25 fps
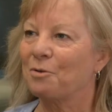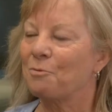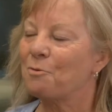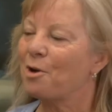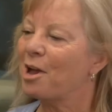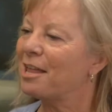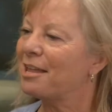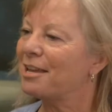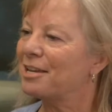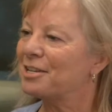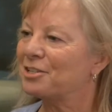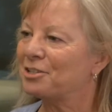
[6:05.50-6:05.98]

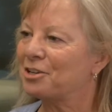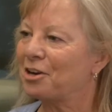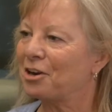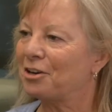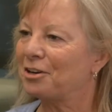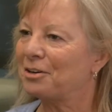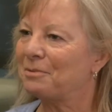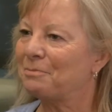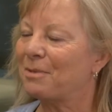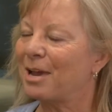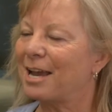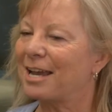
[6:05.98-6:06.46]
Well, I
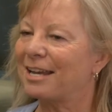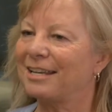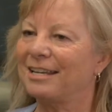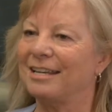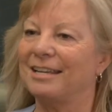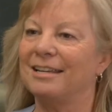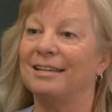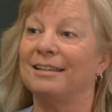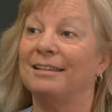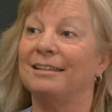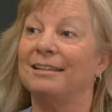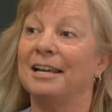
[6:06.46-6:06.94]
started back
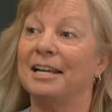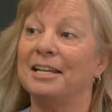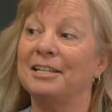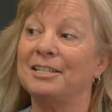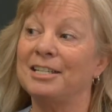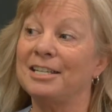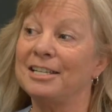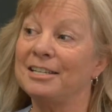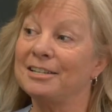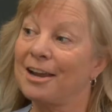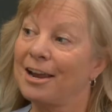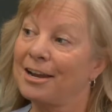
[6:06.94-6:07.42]
in
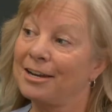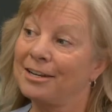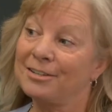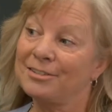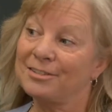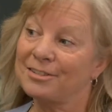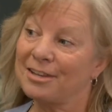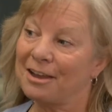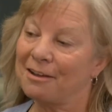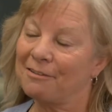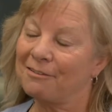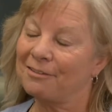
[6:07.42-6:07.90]

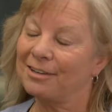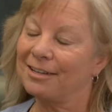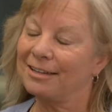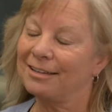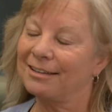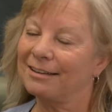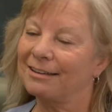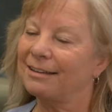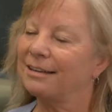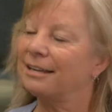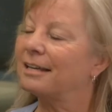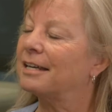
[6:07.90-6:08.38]

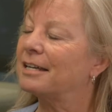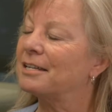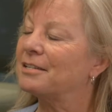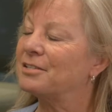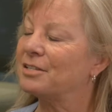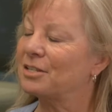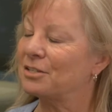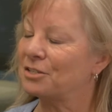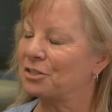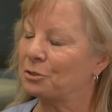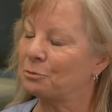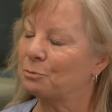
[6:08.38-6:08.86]
1997. I
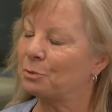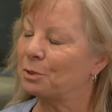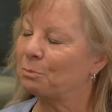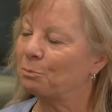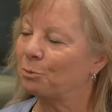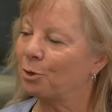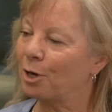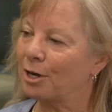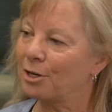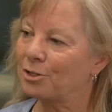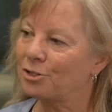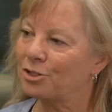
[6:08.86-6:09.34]
assisted with
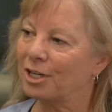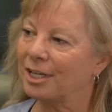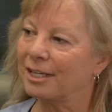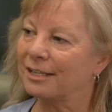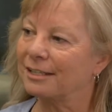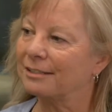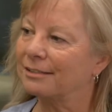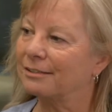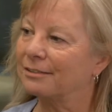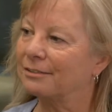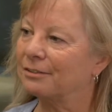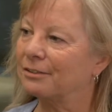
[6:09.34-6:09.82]

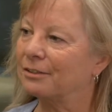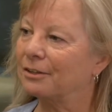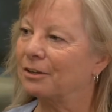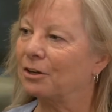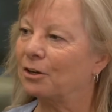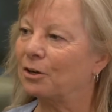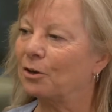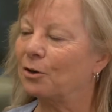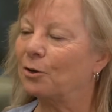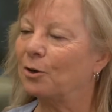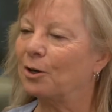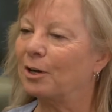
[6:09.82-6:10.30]
projects.
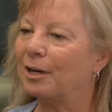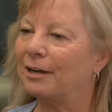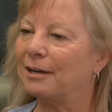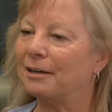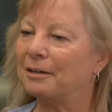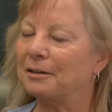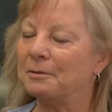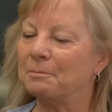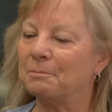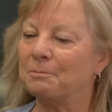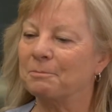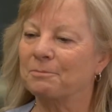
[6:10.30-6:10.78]

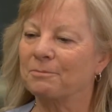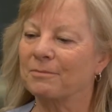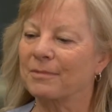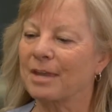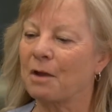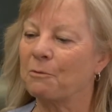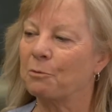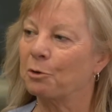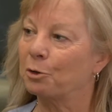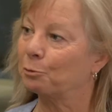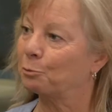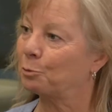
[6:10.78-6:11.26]
So
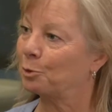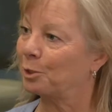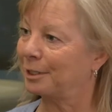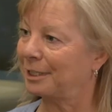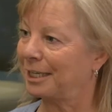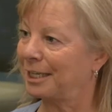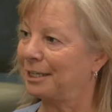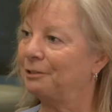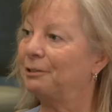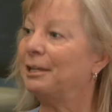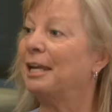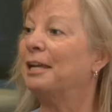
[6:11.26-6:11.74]
I worked with
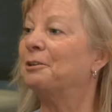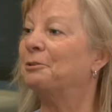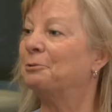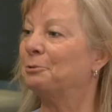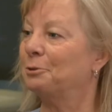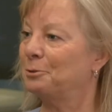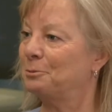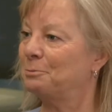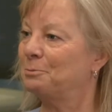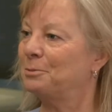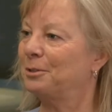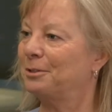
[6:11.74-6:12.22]
Lynn
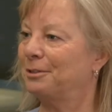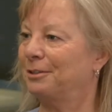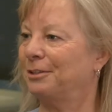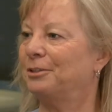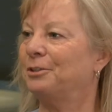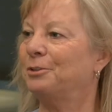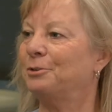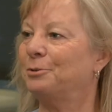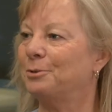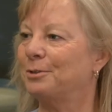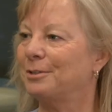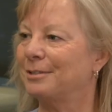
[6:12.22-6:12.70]
Lathrop,
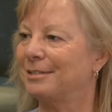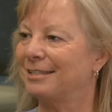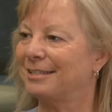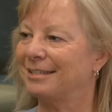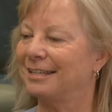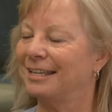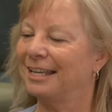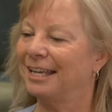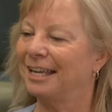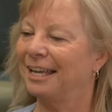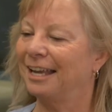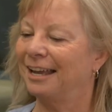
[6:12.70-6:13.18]
who was
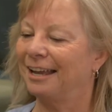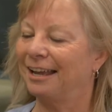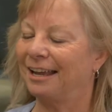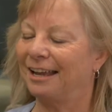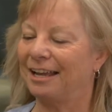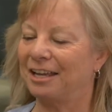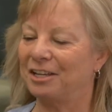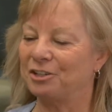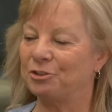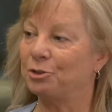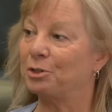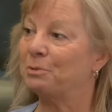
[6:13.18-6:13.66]

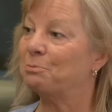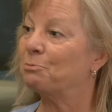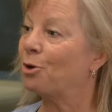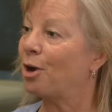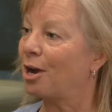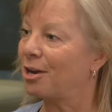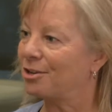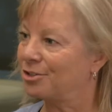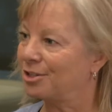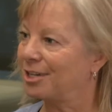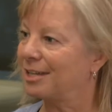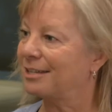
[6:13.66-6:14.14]
doing
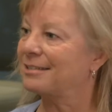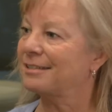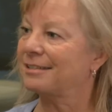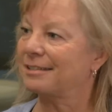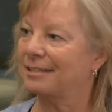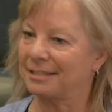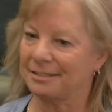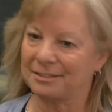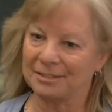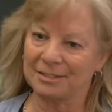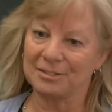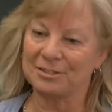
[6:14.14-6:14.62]
projects
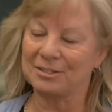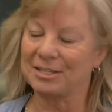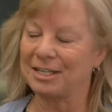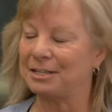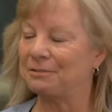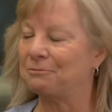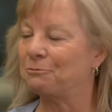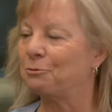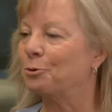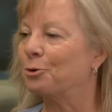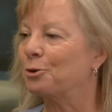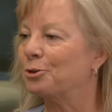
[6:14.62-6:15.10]
and as the
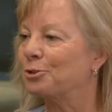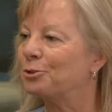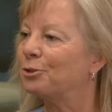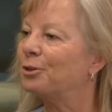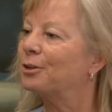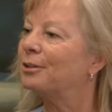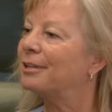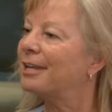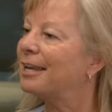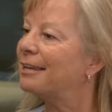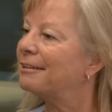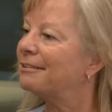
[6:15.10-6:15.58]
city forester
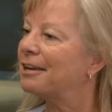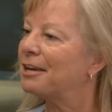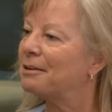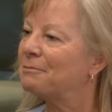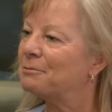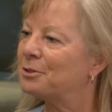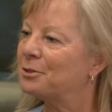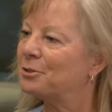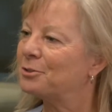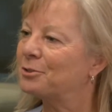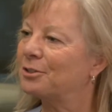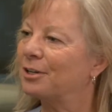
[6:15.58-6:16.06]
at that time,
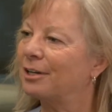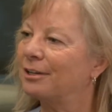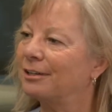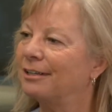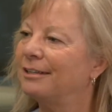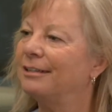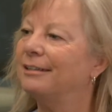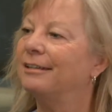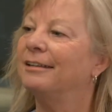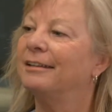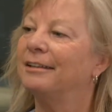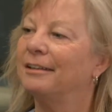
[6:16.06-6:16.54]
so
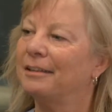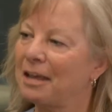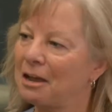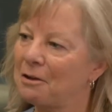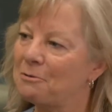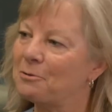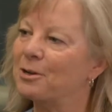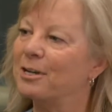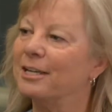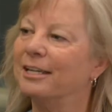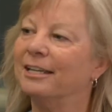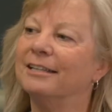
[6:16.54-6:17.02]
started
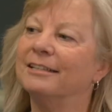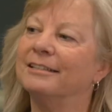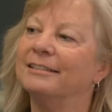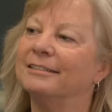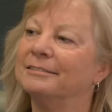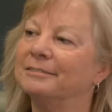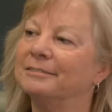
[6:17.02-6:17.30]
that way.